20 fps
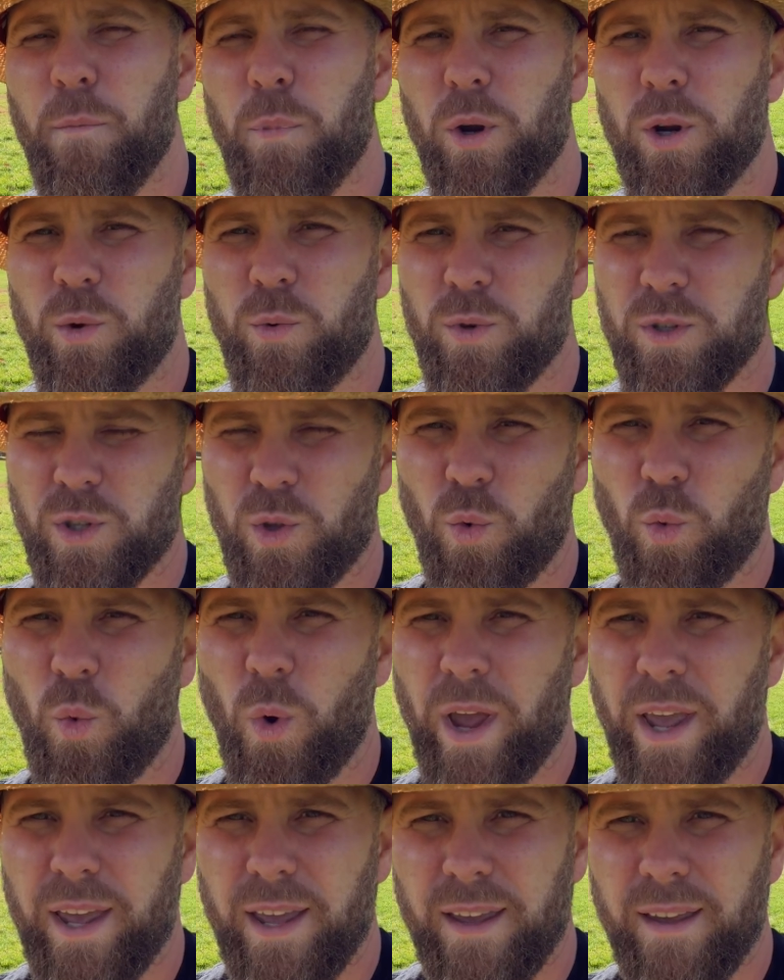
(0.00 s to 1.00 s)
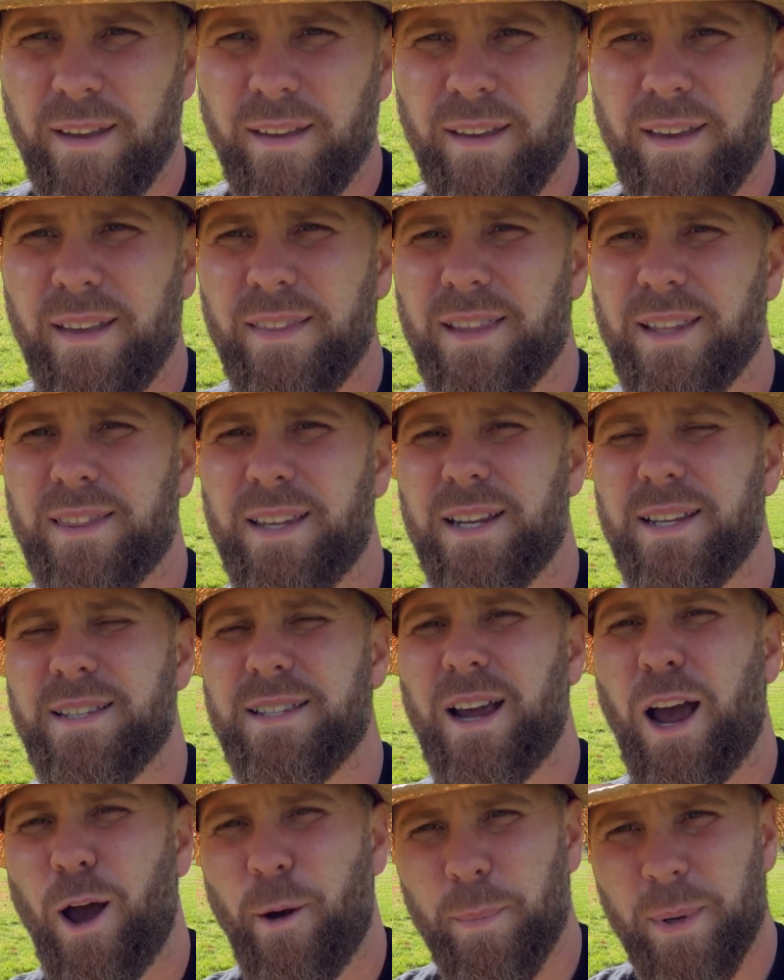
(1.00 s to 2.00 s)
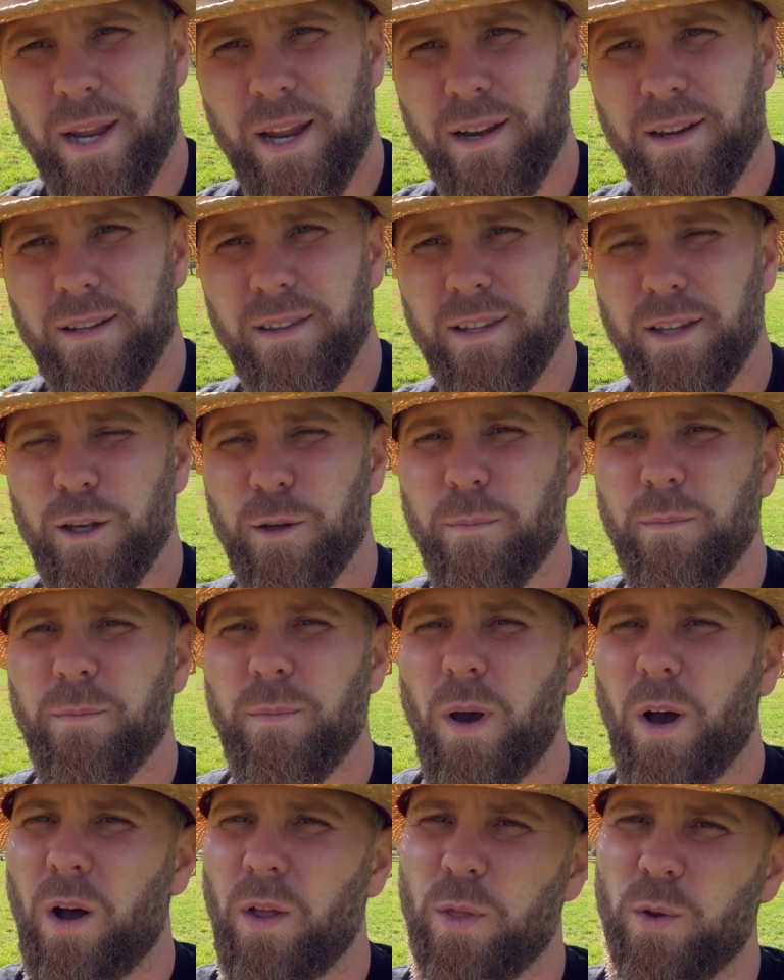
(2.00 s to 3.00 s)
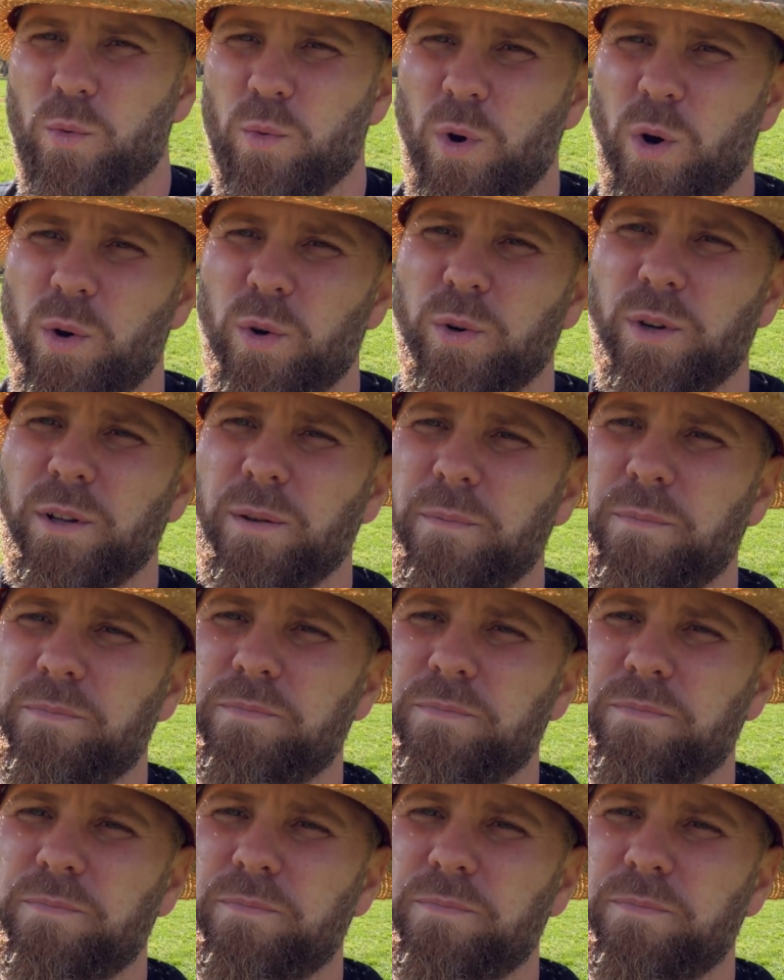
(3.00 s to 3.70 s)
but it was the way that they dominated them on the road.